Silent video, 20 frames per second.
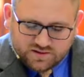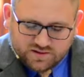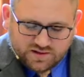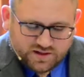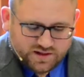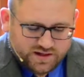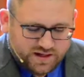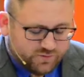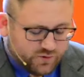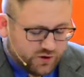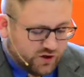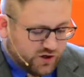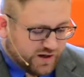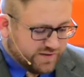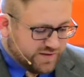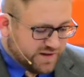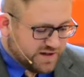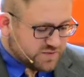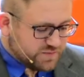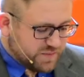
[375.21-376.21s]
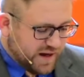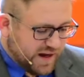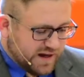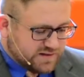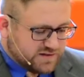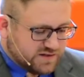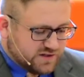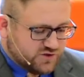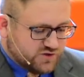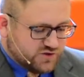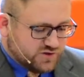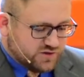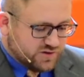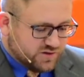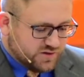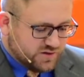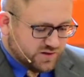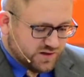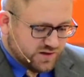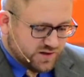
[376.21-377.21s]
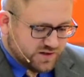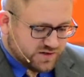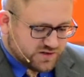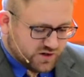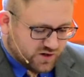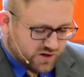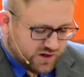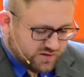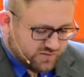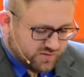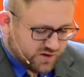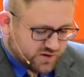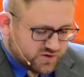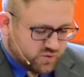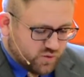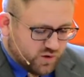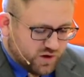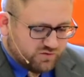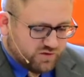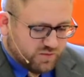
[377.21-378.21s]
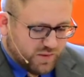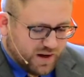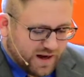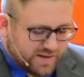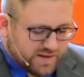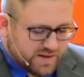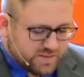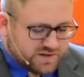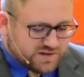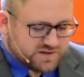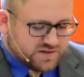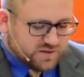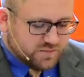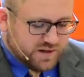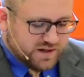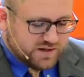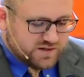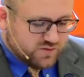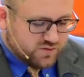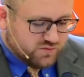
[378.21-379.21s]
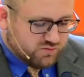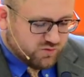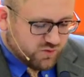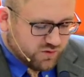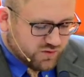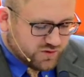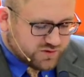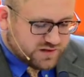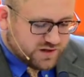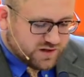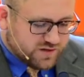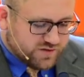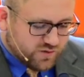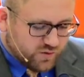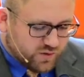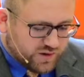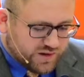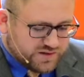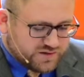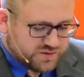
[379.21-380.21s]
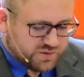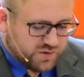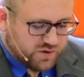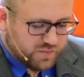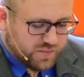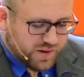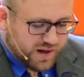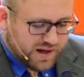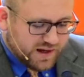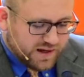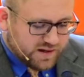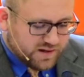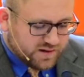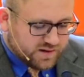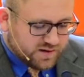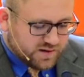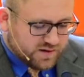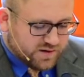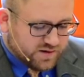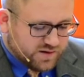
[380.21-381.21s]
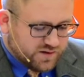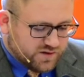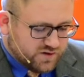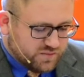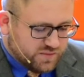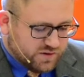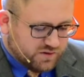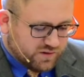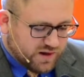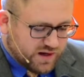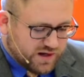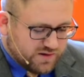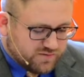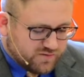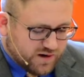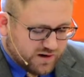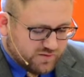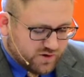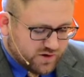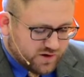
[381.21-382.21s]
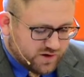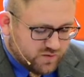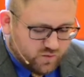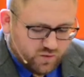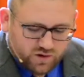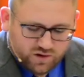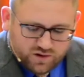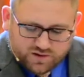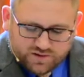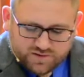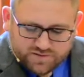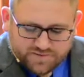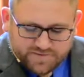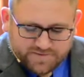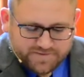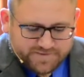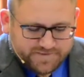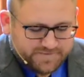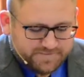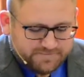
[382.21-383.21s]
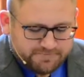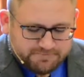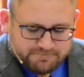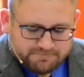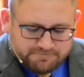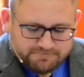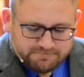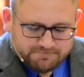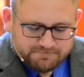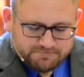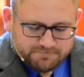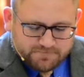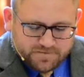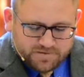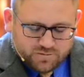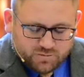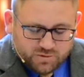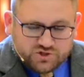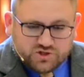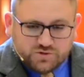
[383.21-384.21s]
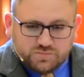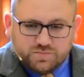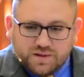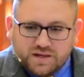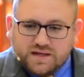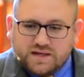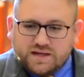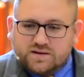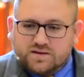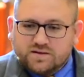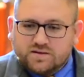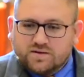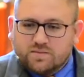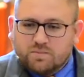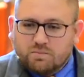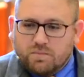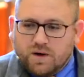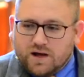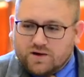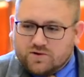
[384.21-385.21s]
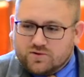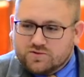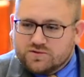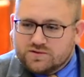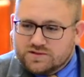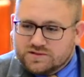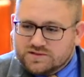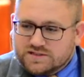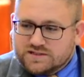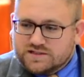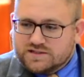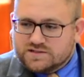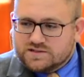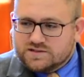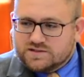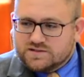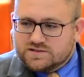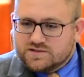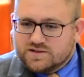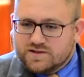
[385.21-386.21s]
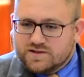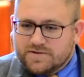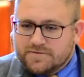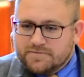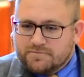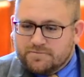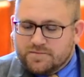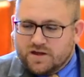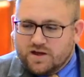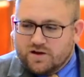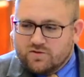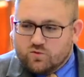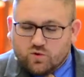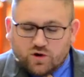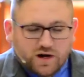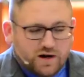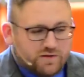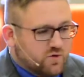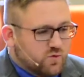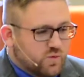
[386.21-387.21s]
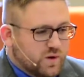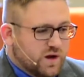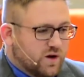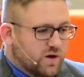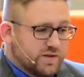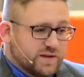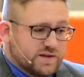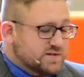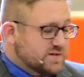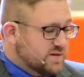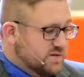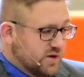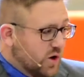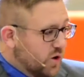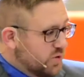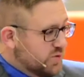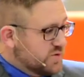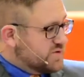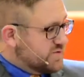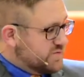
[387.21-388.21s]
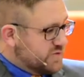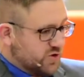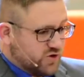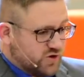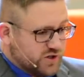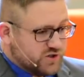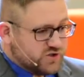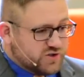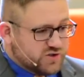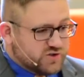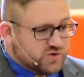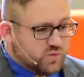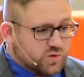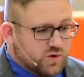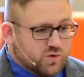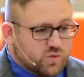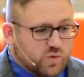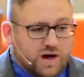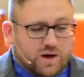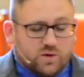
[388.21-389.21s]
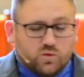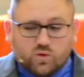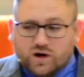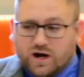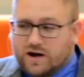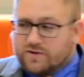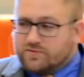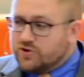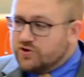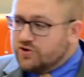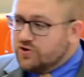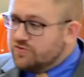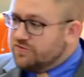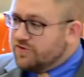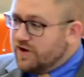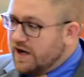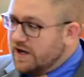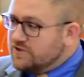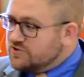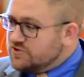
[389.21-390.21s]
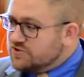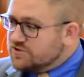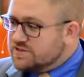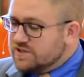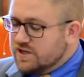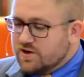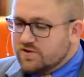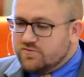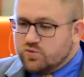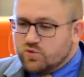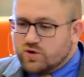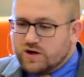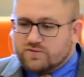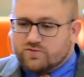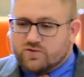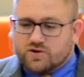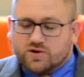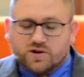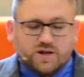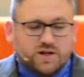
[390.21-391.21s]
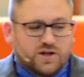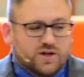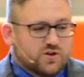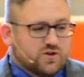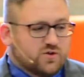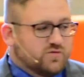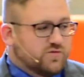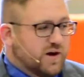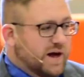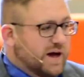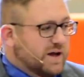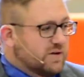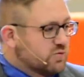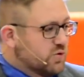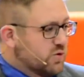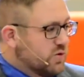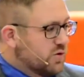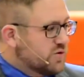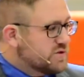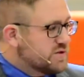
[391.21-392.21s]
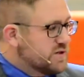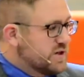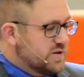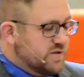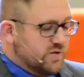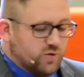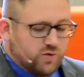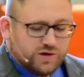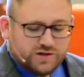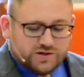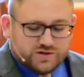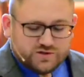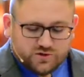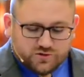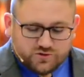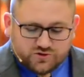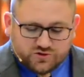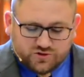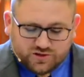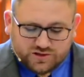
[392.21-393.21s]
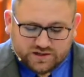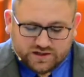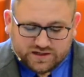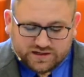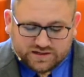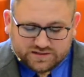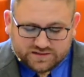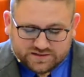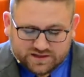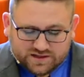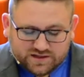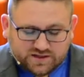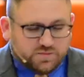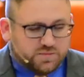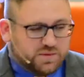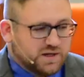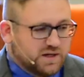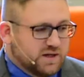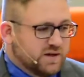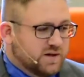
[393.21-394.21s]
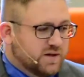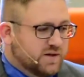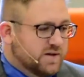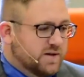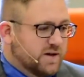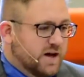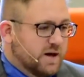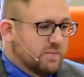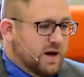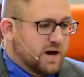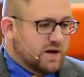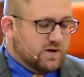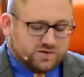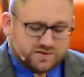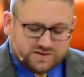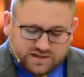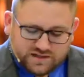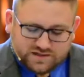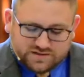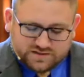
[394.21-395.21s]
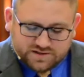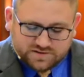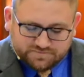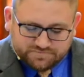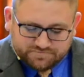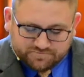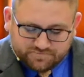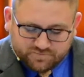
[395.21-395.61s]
And if we look at this passage, starting in verse one, remind them to submit to rulers and authorities, to obey, to be ready for every good work. We should be model citizens of wherever we are. And this goes for Christians worldwide. Wherever you find yourself, wherever you find rulers and authorities, you should seek to be a model citizen.